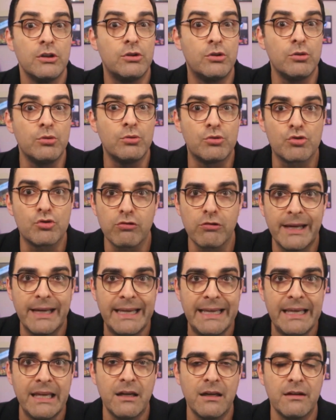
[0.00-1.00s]
do
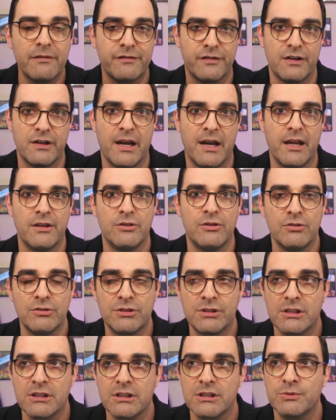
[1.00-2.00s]
training for end
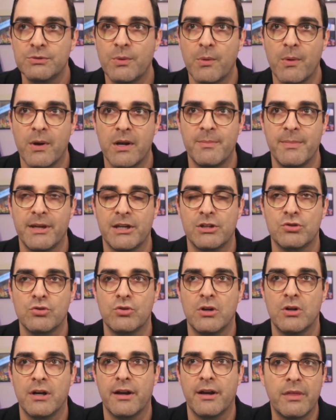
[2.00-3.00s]
users. We want to make
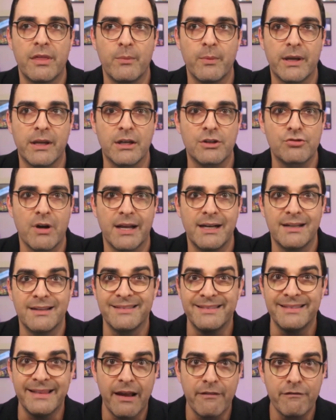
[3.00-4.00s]
sure that we can try to
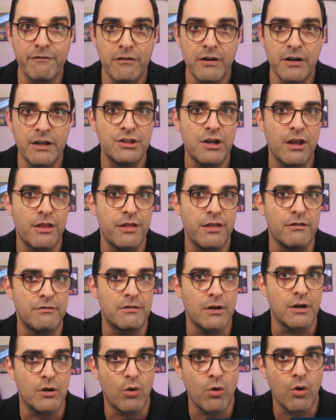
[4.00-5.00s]
leverage the
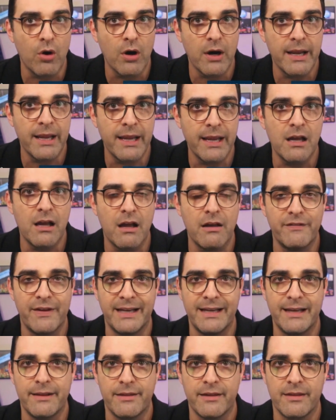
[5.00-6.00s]
recording of
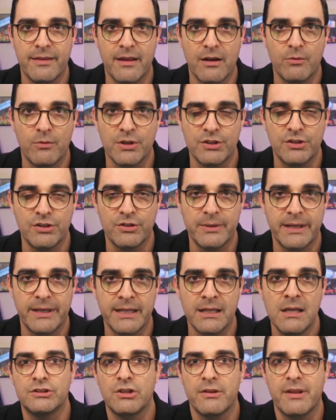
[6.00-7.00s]
anything that we're doing
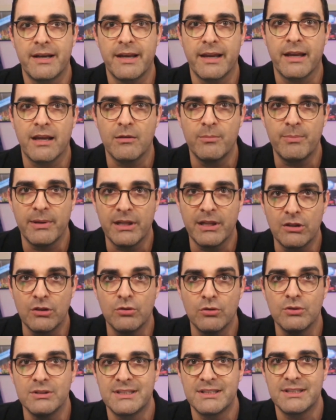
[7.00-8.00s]
so that it could be
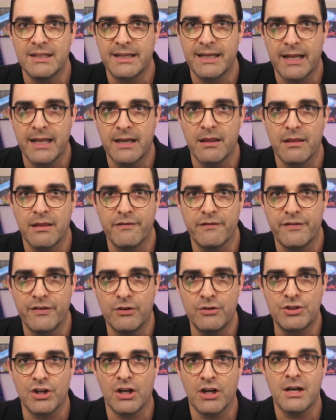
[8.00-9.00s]
used again in the
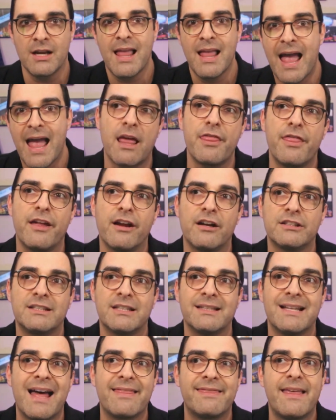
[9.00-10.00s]
future. There's a
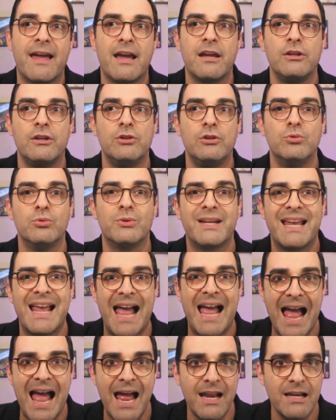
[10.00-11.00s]
lot that you
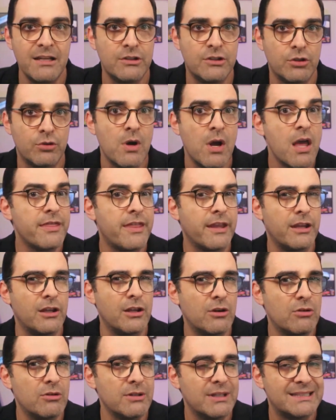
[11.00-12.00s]
can do that you
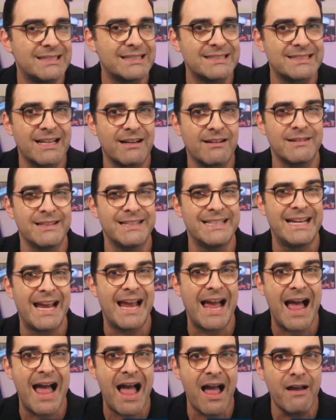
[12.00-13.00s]
don't necessarily
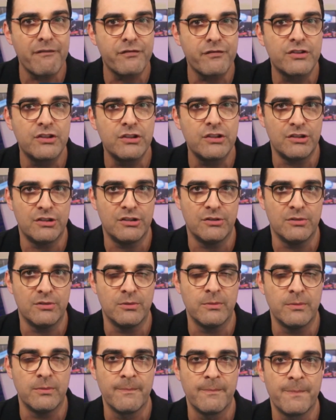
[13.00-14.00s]
have to
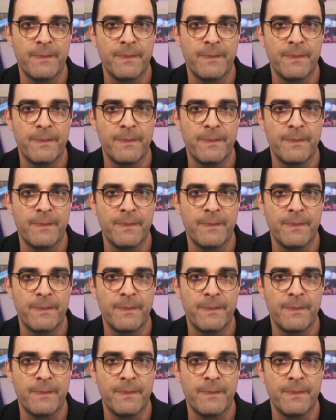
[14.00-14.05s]
do